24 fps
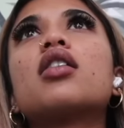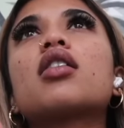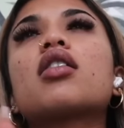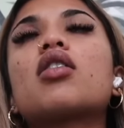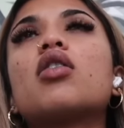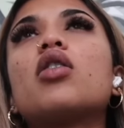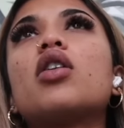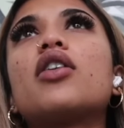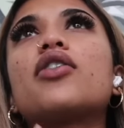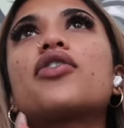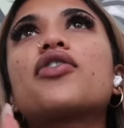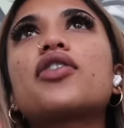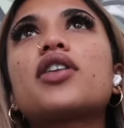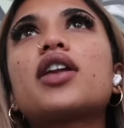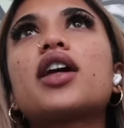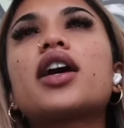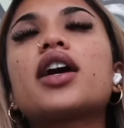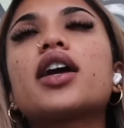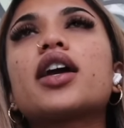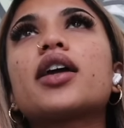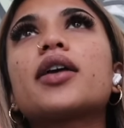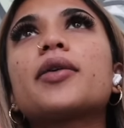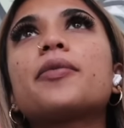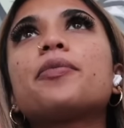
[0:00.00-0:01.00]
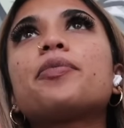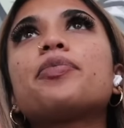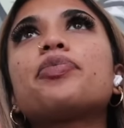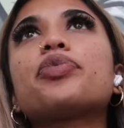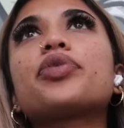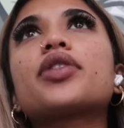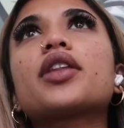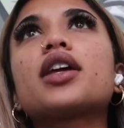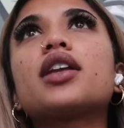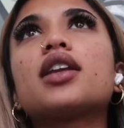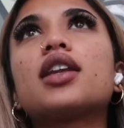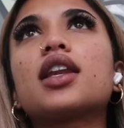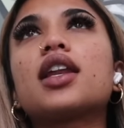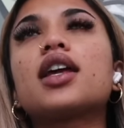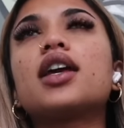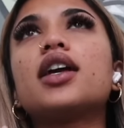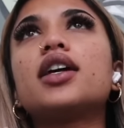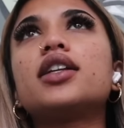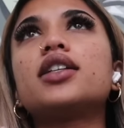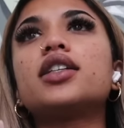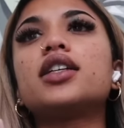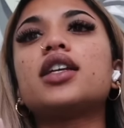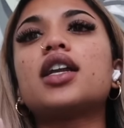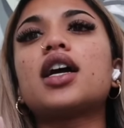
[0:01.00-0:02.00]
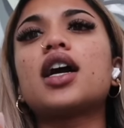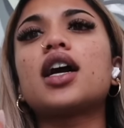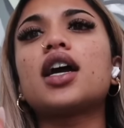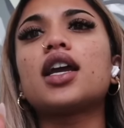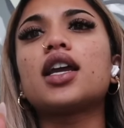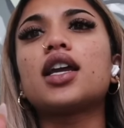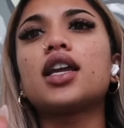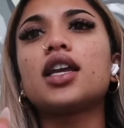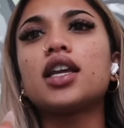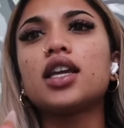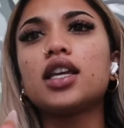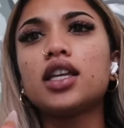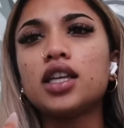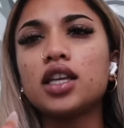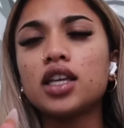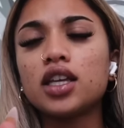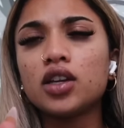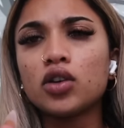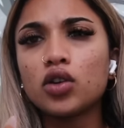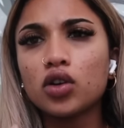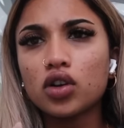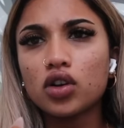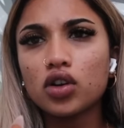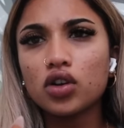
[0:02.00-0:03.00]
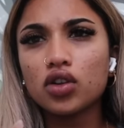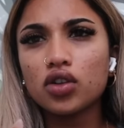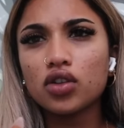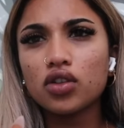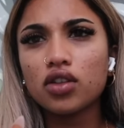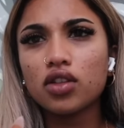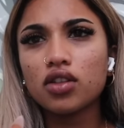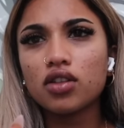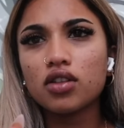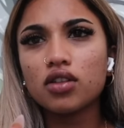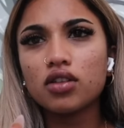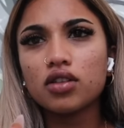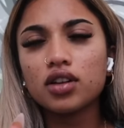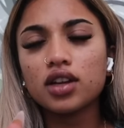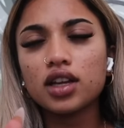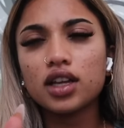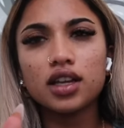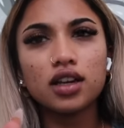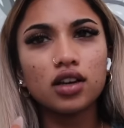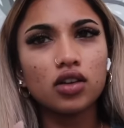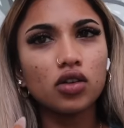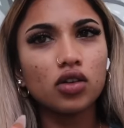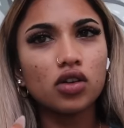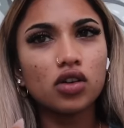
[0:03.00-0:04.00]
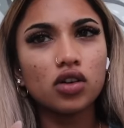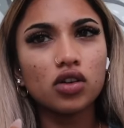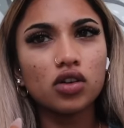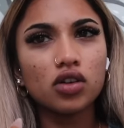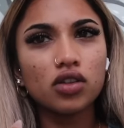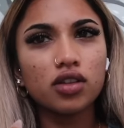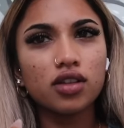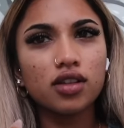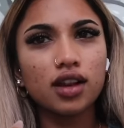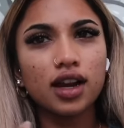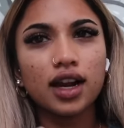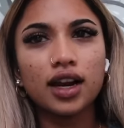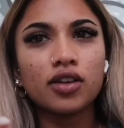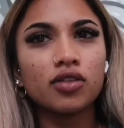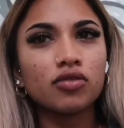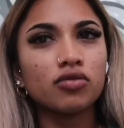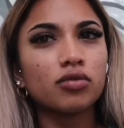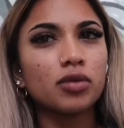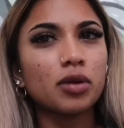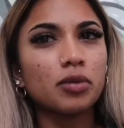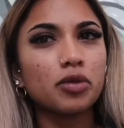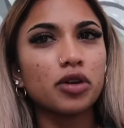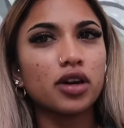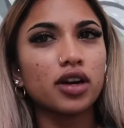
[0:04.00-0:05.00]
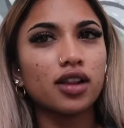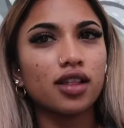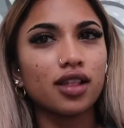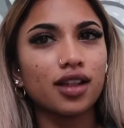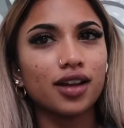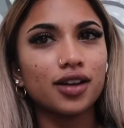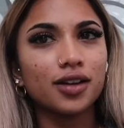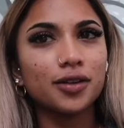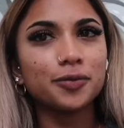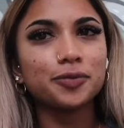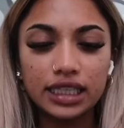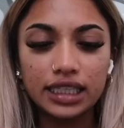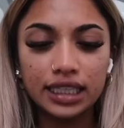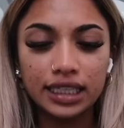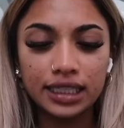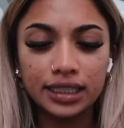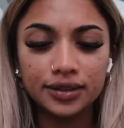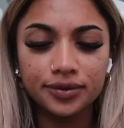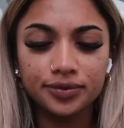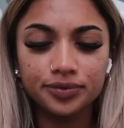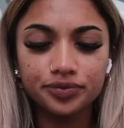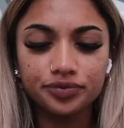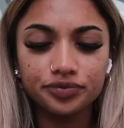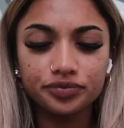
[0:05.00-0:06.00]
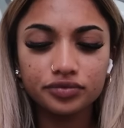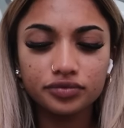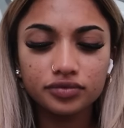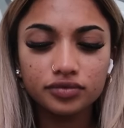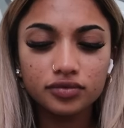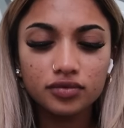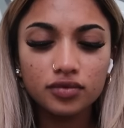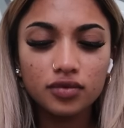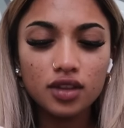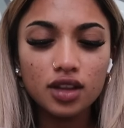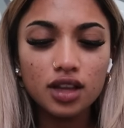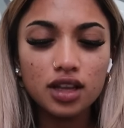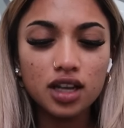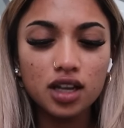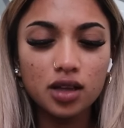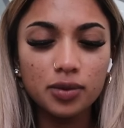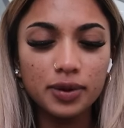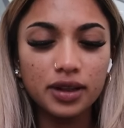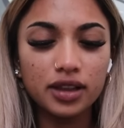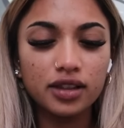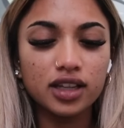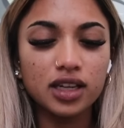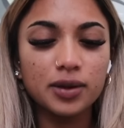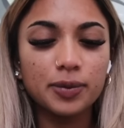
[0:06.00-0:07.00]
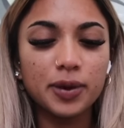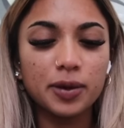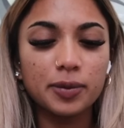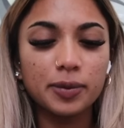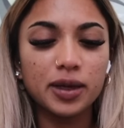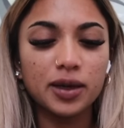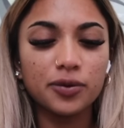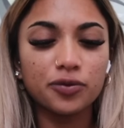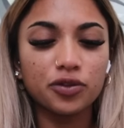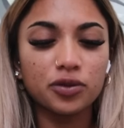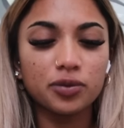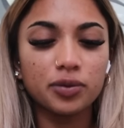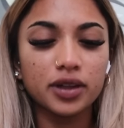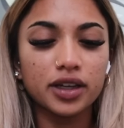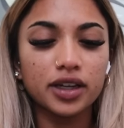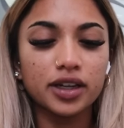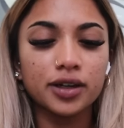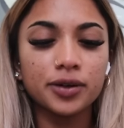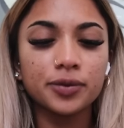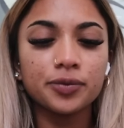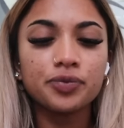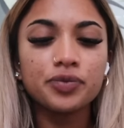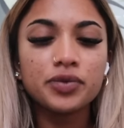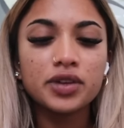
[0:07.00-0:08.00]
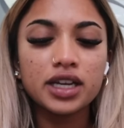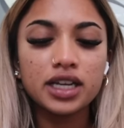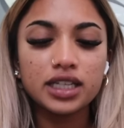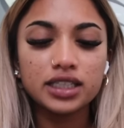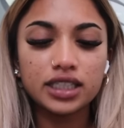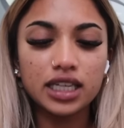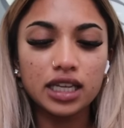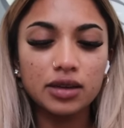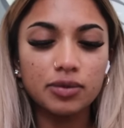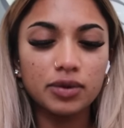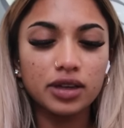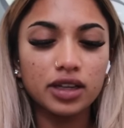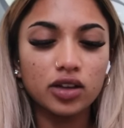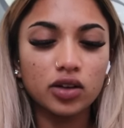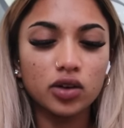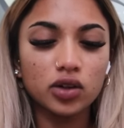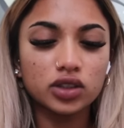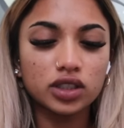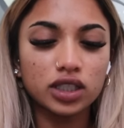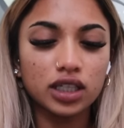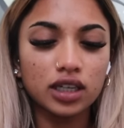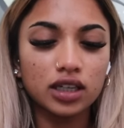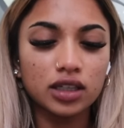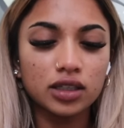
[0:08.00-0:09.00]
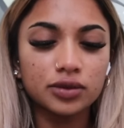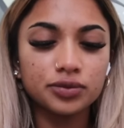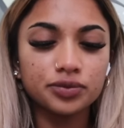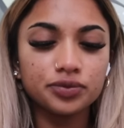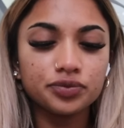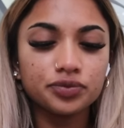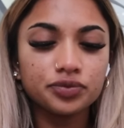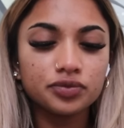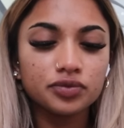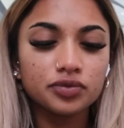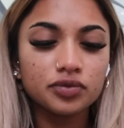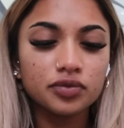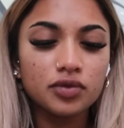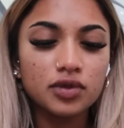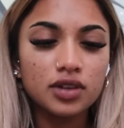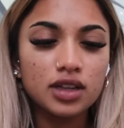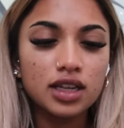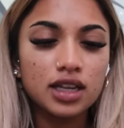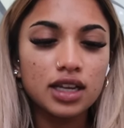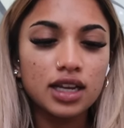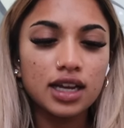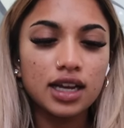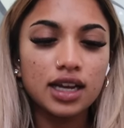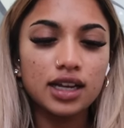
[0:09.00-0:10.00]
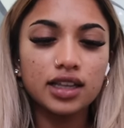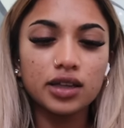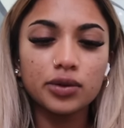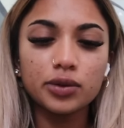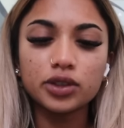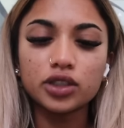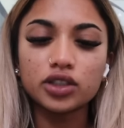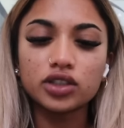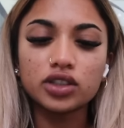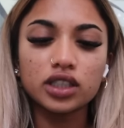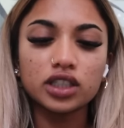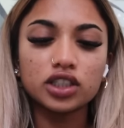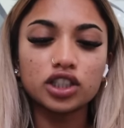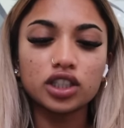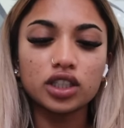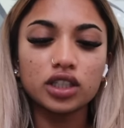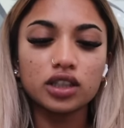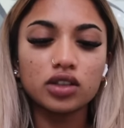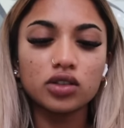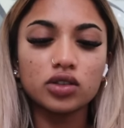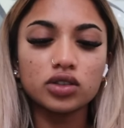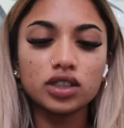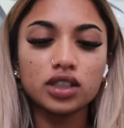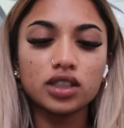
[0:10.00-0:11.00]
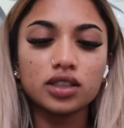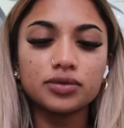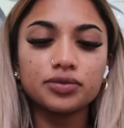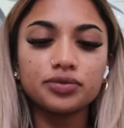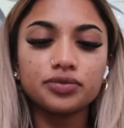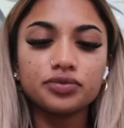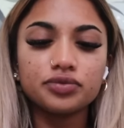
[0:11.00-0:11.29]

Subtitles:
So I'll fly, land in Ilocos, I don't remember how to say it. And then Camille's gonna pick me up from there, take me to the hotel, and then we're just gonna chill at the hotel.